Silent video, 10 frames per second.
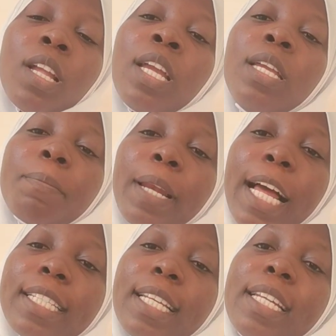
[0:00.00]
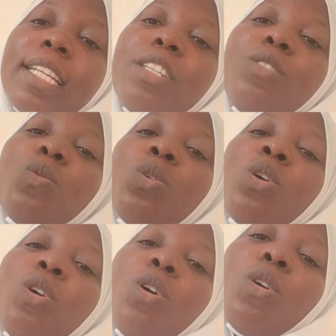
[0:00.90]
implanted, then you
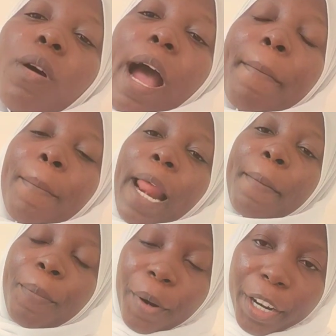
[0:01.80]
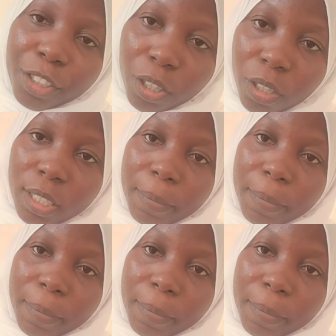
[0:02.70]
apply pressure on the